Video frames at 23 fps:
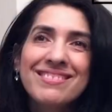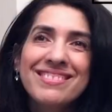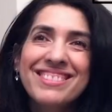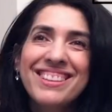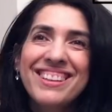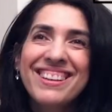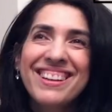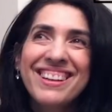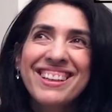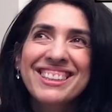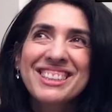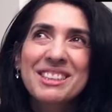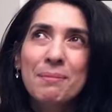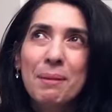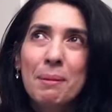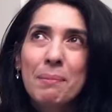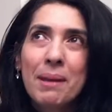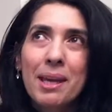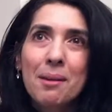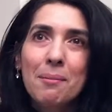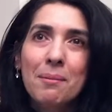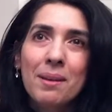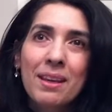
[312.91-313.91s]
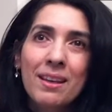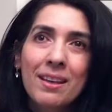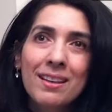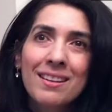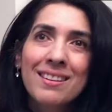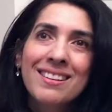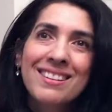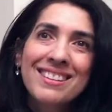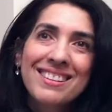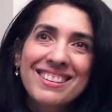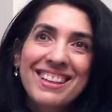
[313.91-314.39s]
It's my baby.
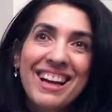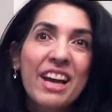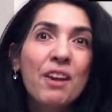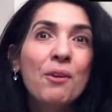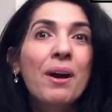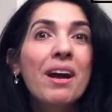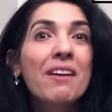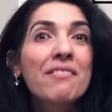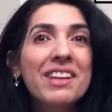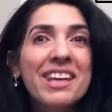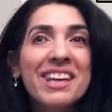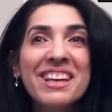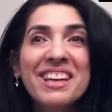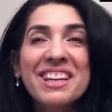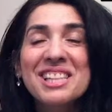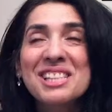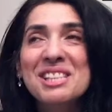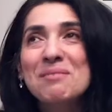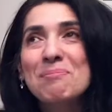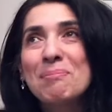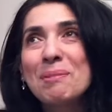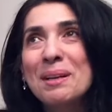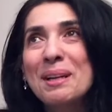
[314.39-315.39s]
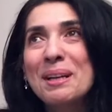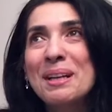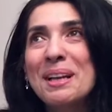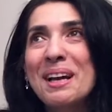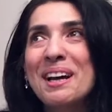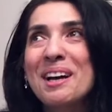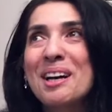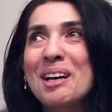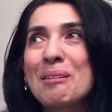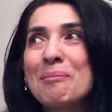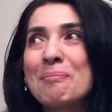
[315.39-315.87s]
I don't have kids,
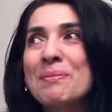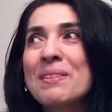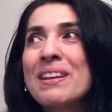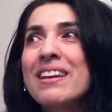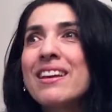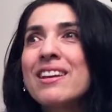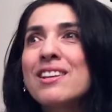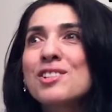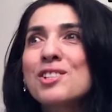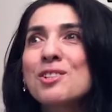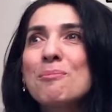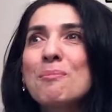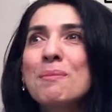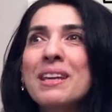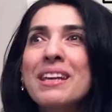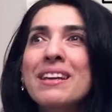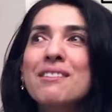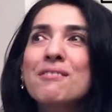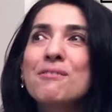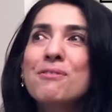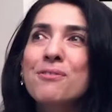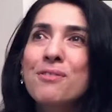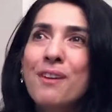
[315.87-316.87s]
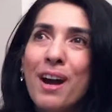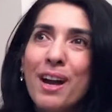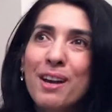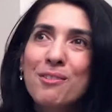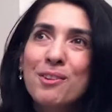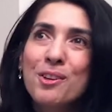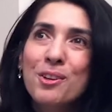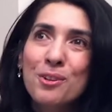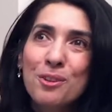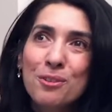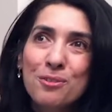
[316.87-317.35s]
but so me and
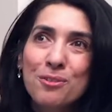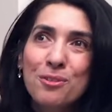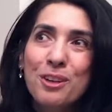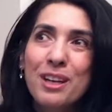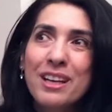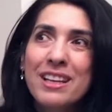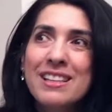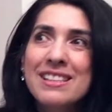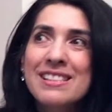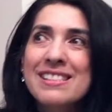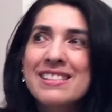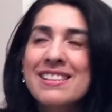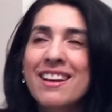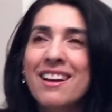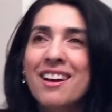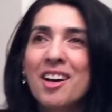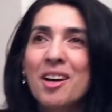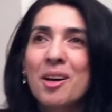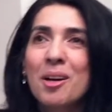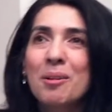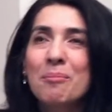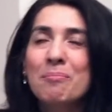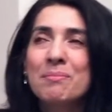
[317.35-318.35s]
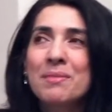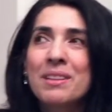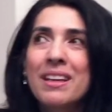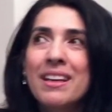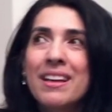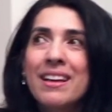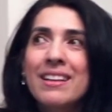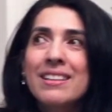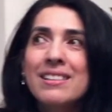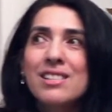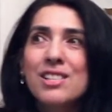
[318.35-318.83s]
5 girlfriends
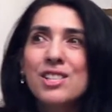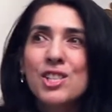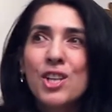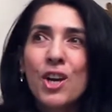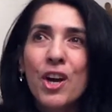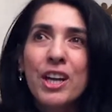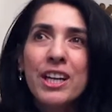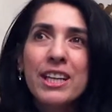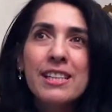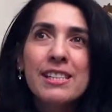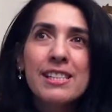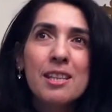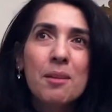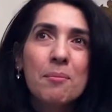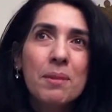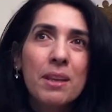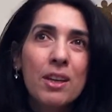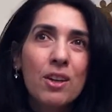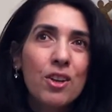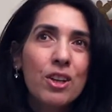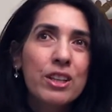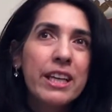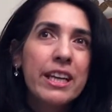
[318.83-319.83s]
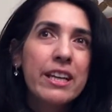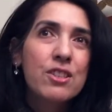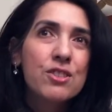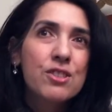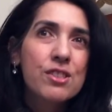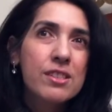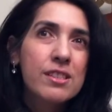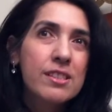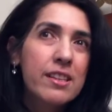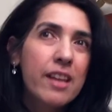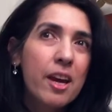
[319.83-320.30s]
started something called
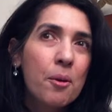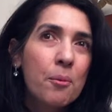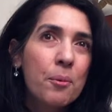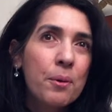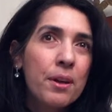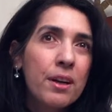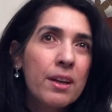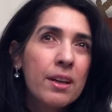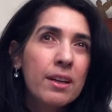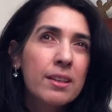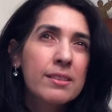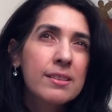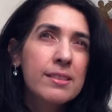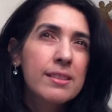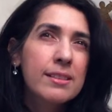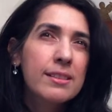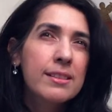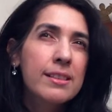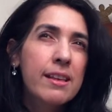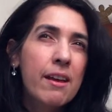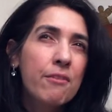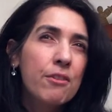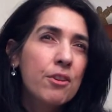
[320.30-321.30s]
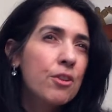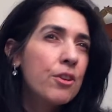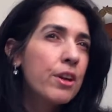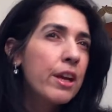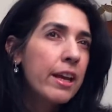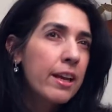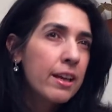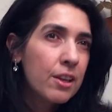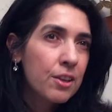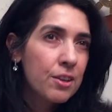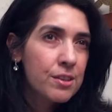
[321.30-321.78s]
Angels Network 7
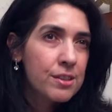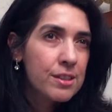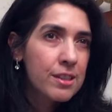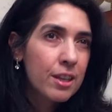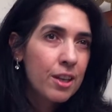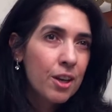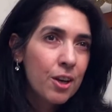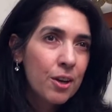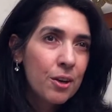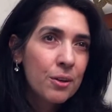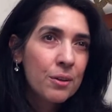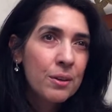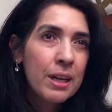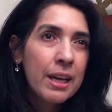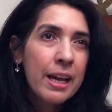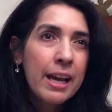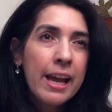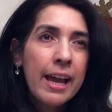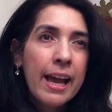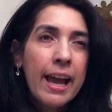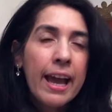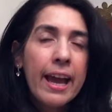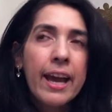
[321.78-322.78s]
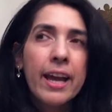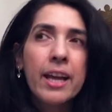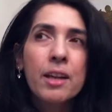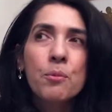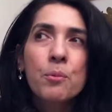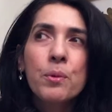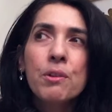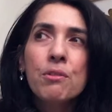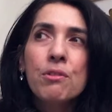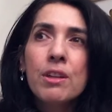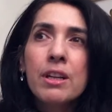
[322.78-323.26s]
or 8 years ago,
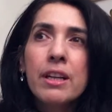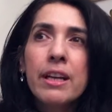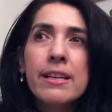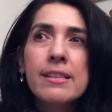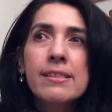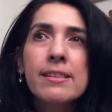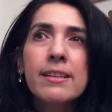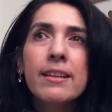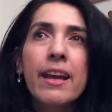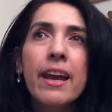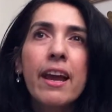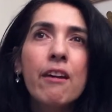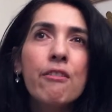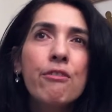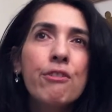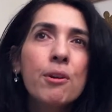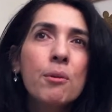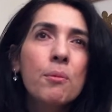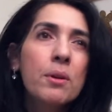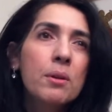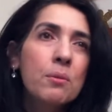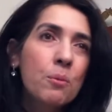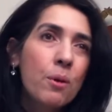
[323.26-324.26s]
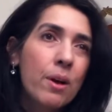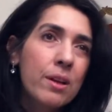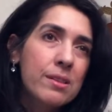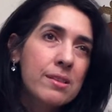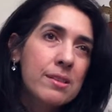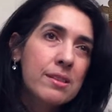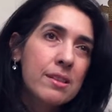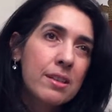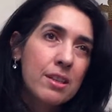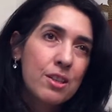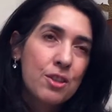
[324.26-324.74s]
and we realized that everyone
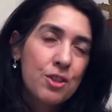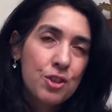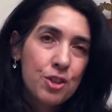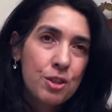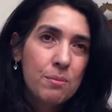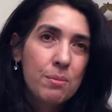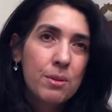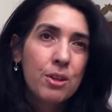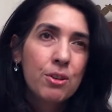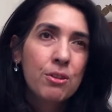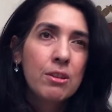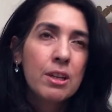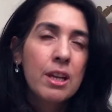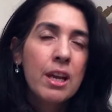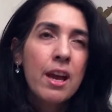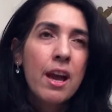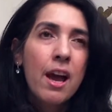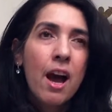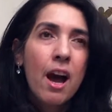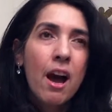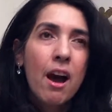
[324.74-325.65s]
wants to contribute.